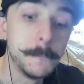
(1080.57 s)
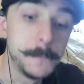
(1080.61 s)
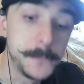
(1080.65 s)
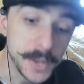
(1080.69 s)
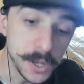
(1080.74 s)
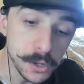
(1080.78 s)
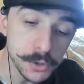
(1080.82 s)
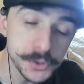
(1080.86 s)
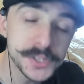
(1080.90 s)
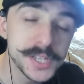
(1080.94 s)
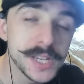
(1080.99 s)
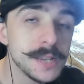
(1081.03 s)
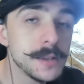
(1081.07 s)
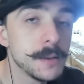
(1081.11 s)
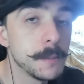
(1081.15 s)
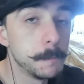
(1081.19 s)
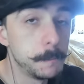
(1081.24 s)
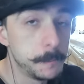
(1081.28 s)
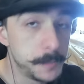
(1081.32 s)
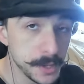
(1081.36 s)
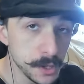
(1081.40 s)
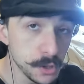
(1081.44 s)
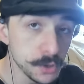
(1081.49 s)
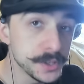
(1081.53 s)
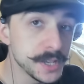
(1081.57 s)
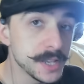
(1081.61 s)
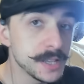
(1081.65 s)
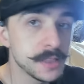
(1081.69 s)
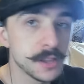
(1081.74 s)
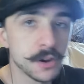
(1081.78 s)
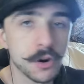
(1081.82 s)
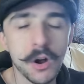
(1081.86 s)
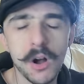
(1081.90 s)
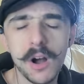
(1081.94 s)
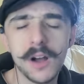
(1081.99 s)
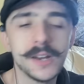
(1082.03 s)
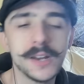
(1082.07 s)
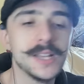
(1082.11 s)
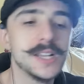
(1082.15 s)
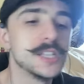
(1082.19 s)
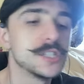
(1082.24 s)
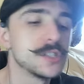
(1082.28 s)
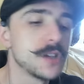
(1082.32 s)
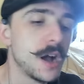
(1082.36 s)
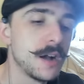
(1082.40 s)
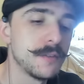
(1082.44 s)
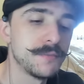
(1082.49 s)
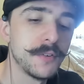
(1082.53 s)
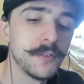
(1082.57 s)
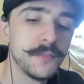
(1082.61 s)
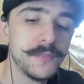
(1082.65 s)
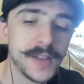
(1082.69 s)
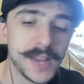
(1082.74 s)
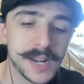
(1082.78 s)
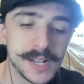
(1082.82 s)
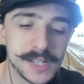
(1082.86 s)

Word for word: building building their audience off of fat